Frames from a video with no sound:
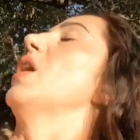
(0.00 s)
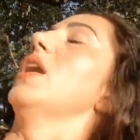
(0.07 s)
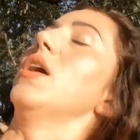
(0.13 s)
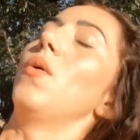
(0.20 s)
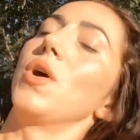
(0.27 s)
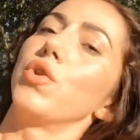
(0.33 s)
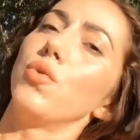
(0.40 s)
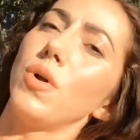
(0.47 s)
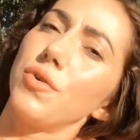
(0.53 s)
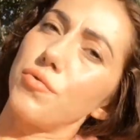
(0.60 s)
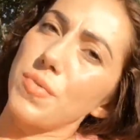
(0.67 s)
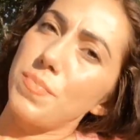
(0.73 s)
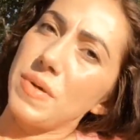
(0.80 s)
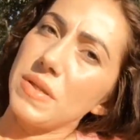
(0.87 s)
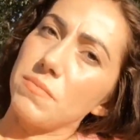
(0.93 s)
Now, I don't want to
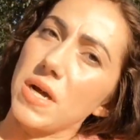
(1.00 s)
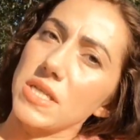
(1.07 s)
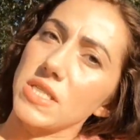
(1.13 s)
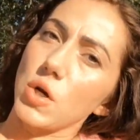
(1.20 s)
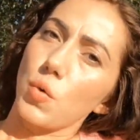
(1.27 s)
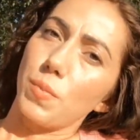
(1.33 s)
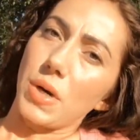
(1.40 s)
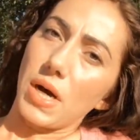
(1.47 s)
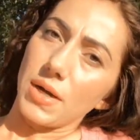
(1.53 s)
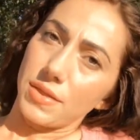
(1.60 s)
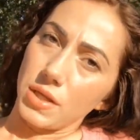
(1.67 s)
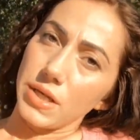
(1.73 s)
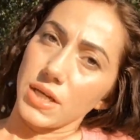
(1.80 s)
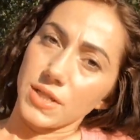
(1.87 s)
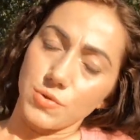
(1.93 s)
repeat myself, but I
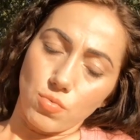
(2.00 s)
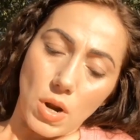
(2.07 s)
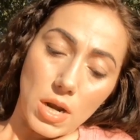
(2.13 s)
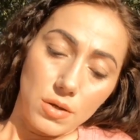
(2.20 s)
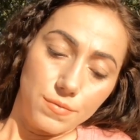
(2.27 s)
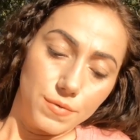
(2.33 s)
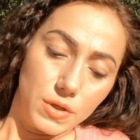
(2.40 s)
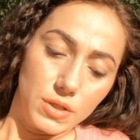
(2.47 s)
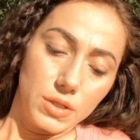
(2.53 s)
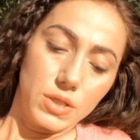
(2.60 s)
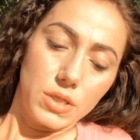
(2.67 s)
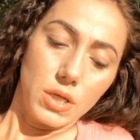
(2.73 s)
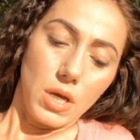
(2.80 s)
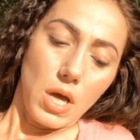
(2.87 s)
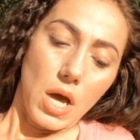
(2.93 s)
think it's
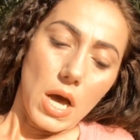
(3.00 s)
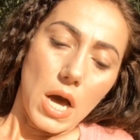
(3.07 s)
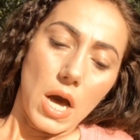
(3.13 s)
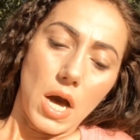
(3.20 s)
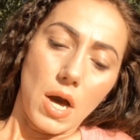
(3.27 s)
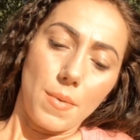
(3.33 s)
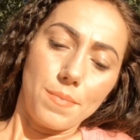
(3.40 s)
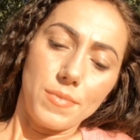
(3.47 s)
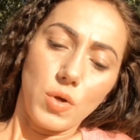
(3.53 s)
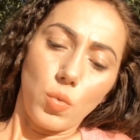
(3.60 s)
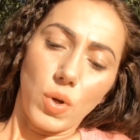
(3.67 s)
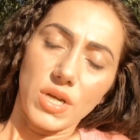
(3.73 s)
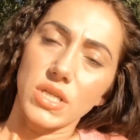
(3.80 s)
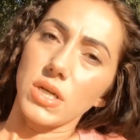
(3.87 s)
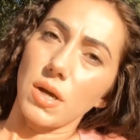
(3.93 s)
relevant.
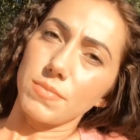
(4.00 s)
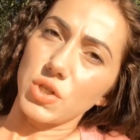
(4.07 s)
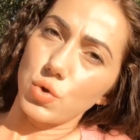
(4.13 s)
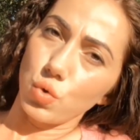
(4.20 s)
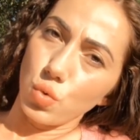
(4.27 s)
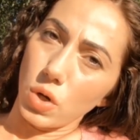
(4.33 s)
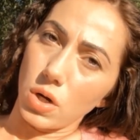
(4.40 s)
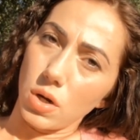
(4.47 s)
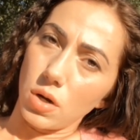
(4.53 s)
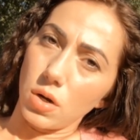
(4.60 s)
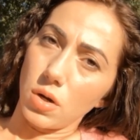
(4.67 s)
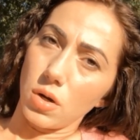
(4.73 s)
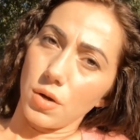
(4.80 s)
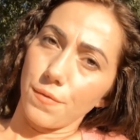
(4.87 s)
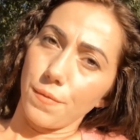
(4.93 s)
When it comes to
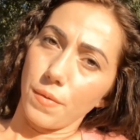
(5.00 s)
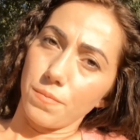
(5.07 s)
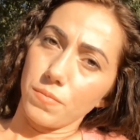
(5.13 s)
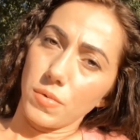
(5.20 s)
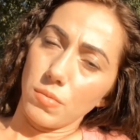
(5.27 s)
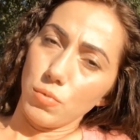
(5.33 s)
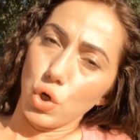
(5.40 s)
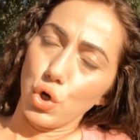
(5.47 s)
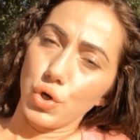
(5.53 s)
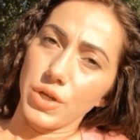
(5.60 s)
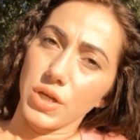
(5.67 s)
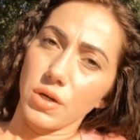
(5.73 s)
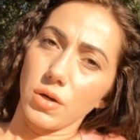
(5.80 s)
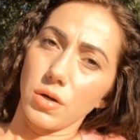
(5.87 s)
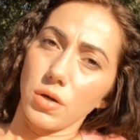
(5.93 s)

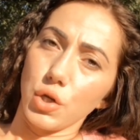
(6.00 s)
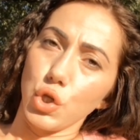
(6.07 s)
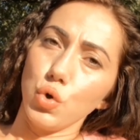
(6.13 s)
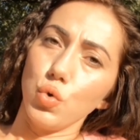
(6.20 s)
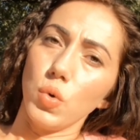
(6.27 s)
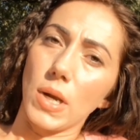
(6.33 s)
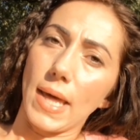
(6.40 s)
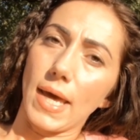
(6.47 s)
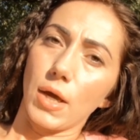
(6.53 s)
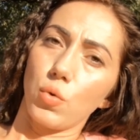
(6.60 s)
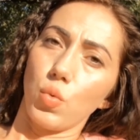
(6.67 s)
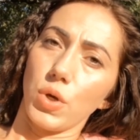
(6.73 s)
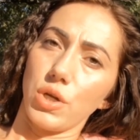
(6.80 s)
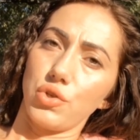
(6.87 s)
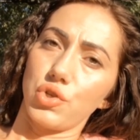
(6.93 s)
learning a new
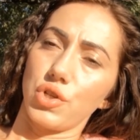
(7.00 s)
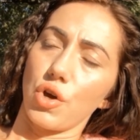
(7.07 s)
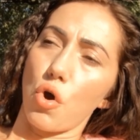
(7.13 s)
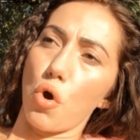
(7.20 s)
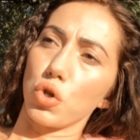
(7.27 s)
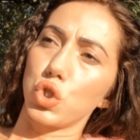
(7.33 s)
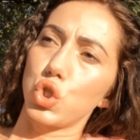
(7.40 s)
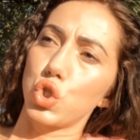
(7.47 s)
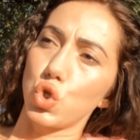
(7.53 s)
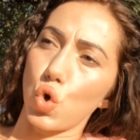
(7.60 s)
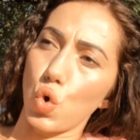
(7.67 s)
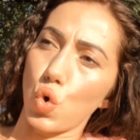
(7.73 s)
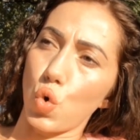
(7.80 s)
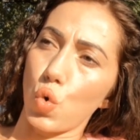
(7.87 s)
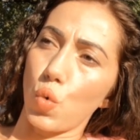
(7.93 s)
language, there are
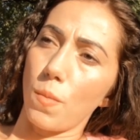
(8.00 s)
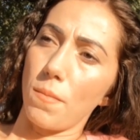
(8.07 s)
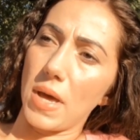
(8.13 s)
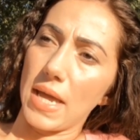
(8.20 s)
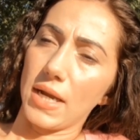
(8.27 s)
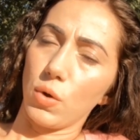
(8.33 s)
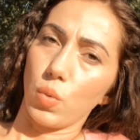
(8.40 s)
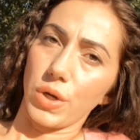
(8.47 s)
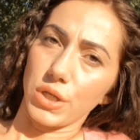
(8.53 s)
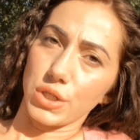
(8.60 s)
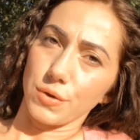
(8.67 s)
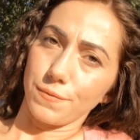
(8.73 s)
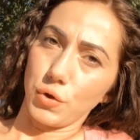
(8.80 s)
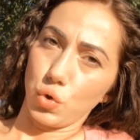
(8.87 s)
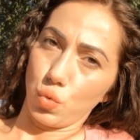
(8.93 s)
so many
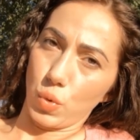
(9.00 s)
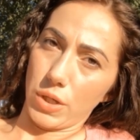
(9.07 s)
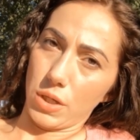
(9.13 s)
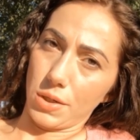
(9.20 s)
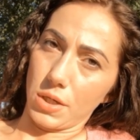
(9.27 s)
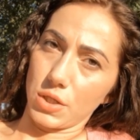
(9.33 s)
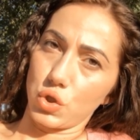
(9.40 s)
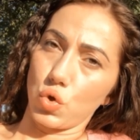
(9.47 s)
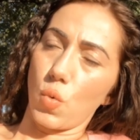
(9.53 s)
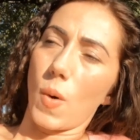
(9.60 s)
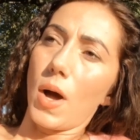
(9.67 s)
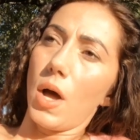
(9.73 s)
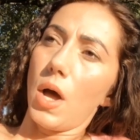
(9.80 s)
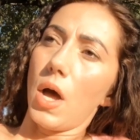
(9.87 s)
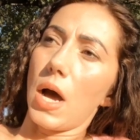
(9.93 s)
ways of doing it.
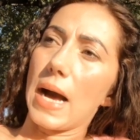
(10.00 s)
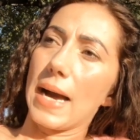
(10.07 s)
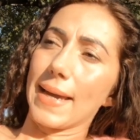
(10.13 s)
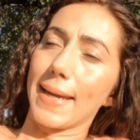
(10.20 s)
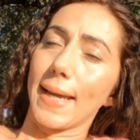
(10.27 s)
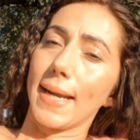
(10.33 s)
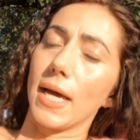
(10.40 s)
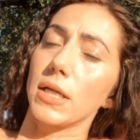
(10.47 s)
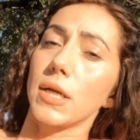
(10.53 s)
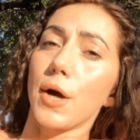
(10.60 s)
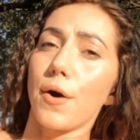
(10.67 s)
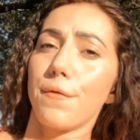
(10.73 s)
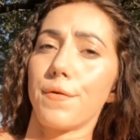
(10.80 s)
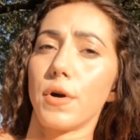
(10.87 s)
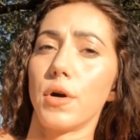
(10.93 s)
So I cannot
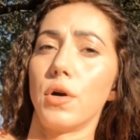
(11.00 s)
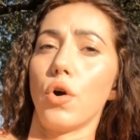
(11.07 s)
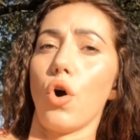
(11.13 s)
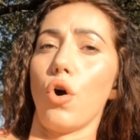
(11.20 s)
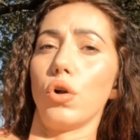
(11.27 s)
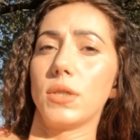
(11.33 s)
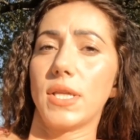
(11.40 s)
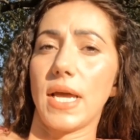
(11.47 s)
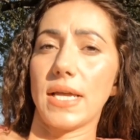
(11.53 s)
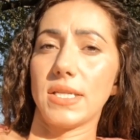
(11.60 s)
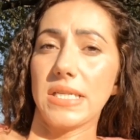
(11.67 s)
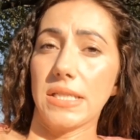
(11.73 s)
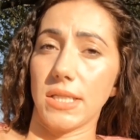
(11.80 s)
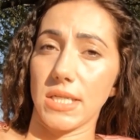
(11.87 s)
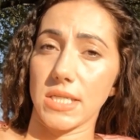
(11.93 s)
cover all
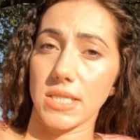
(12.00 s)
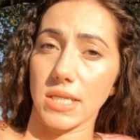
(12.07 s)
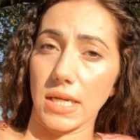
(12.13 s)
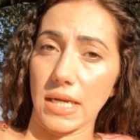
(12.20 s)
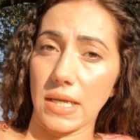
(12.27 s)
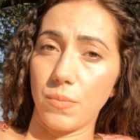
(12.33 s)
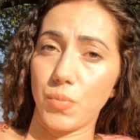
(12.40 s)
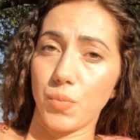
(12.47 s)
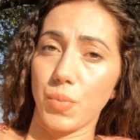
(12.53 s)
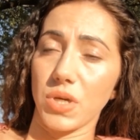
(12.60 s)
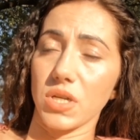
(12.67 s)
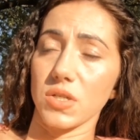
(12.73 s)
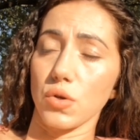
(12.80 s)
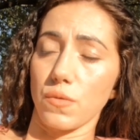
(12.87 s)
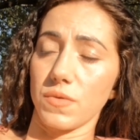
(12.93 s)
that in this clip
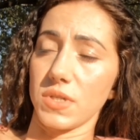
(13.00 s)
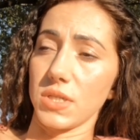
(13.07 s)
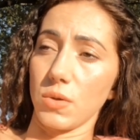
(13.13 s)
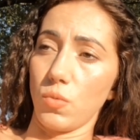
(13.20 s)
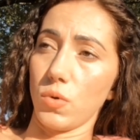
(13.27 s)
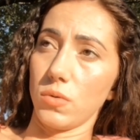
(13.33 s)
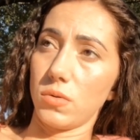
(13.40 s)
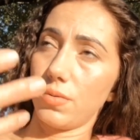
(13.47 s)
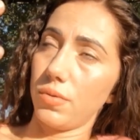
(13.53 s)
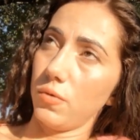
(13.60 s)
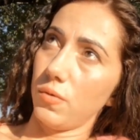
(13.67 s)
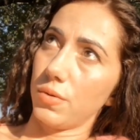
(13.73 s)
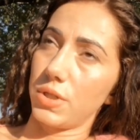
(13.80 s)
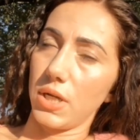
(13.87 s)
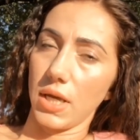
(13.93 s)
because obviously it
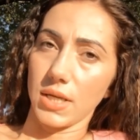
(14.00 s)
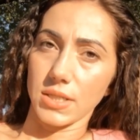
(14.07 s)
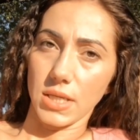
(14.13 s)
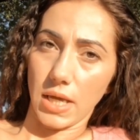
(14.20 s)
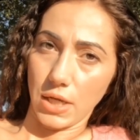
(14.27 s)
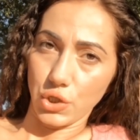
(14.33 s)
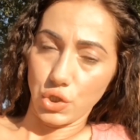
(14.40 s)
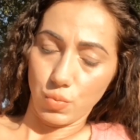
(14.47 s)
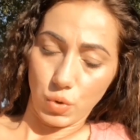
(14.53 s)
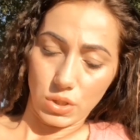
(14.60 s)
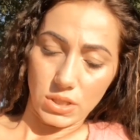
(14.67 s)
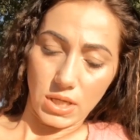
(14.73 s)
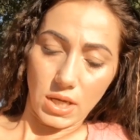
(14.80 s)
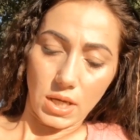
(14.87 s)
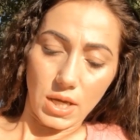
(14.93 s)
would
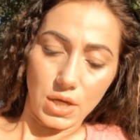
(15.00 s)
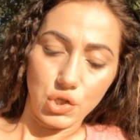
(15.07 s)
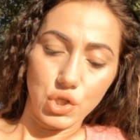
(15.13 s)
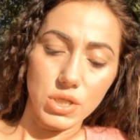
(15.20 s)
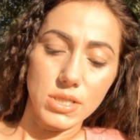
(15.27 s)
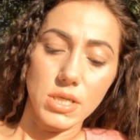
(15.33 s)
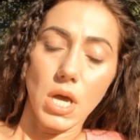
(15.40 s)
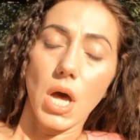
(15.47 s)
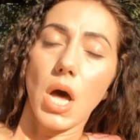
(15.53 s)
take ages.